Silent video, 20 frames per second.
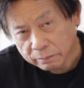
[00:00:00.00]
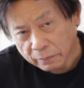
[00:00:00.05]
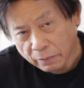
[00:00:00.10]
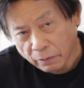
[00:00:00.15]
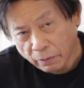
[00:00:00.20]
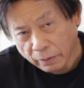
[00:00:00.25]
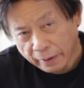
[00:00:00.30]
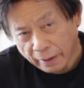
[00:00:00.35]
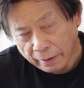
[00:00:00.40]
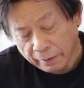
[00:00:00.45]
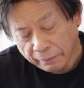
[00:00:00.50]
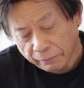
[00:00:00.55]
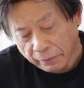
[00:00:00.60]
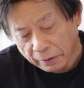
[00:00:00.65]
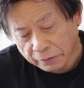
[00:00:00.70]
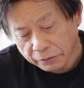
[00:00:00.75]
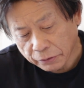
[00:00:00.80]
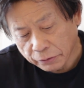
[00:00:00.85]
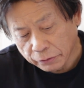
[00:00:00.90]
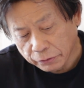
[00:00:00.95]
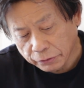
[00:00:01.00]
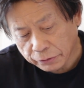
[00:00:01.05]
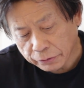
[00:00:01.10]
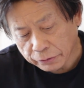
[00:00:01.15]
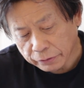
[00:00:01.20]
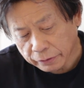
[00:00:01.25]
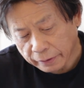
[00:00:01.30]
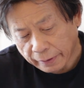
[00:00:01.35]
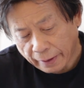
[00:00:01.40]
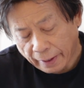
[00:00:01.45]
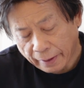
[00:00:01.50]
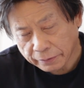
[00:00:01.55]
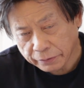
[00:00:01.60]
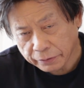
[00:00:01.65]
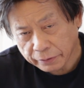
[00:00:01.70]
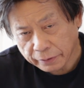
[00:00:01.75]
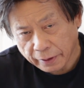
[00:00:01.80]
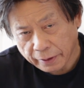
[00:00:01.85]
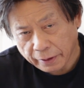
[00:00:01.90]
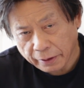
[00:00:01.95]
or getting resolution and
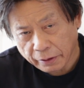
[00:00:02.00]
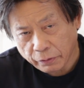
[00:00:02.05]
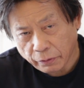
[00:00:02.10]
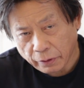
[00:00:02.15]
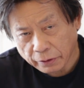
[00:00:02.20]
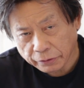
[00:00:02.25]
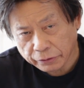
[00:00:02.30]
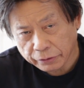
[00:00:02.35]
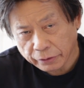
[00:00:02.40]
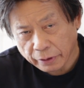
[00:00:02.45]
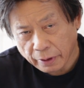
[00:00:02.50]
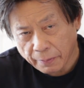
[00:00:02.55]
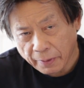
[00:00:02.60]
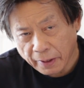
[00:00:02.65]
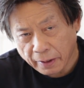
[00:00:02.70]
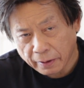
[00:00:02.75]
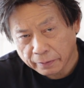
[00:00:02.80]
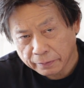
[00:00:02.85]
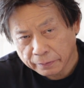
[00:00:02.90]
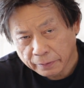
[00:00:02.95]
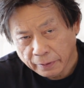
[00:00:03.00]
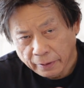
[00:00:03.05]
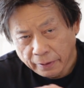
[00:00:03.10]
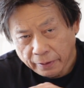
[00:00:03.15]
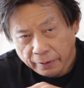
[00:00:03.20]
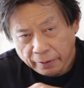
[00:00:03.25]
answering any question about